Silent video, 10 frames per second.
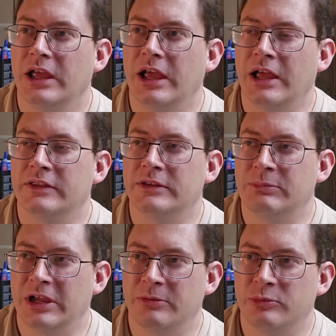and the
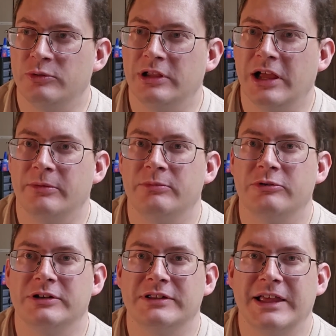Bamboo Lab
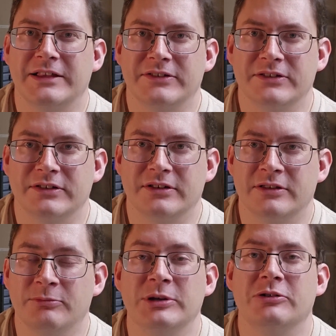printed
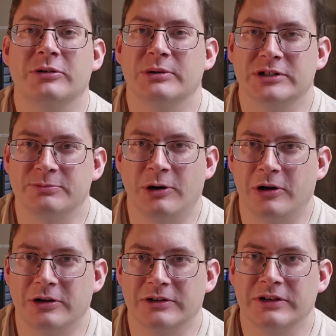the mirror image
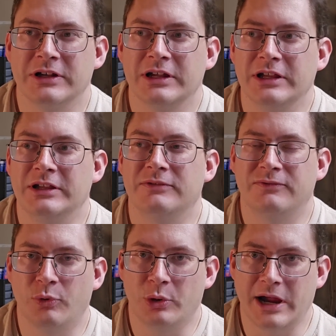part in
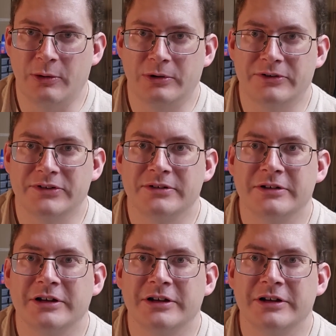4 hours.